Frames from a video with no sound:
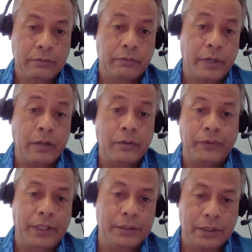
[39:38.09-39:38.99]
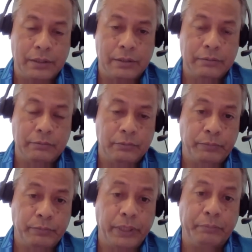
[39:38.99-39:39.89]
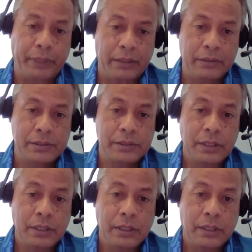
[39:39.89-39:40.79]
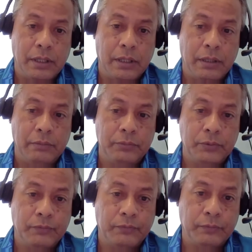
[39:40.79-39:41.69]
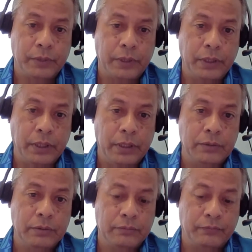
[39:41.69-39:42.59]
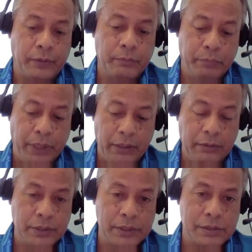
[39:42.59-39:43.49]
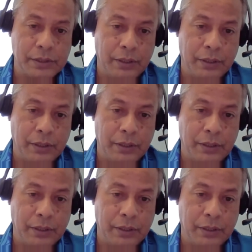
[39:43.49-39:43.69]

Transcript: renovate their pig pens uh, in, from being just uh,